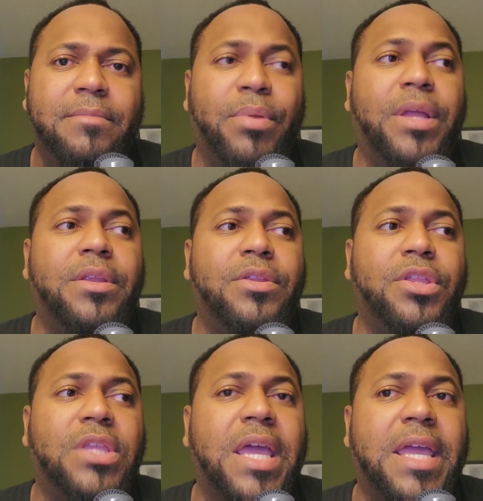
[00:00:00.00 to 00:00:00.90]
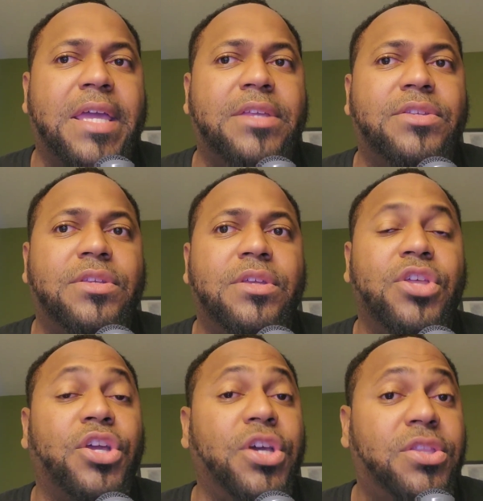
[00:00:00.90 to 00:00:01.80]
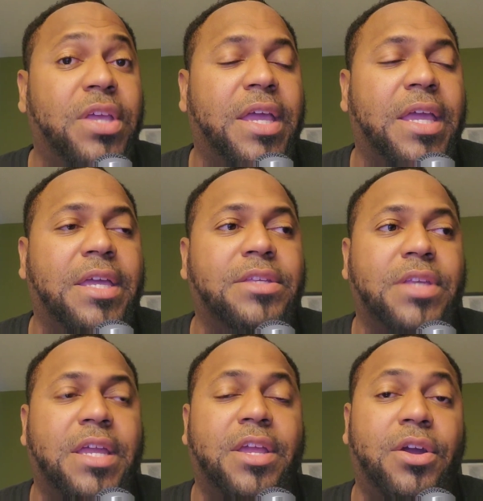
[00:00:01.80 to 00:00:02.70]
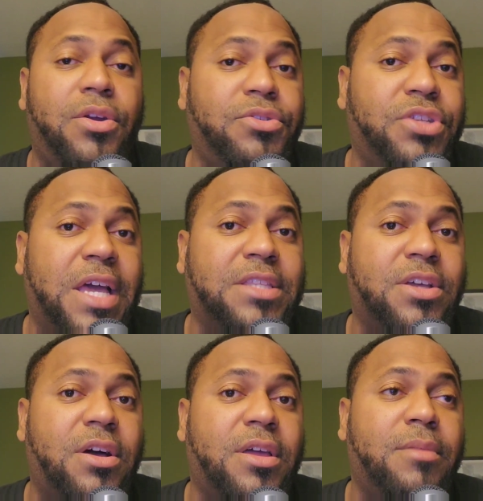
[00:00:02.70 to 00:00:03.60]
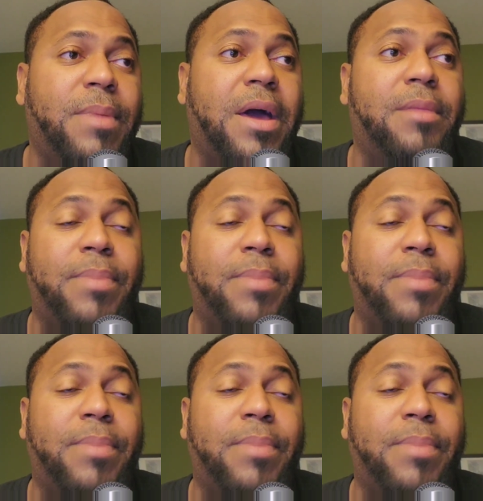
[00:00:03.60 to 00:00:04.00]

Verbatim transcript: But the thing is, the good thing is, Eddie Hearn's not talking about it.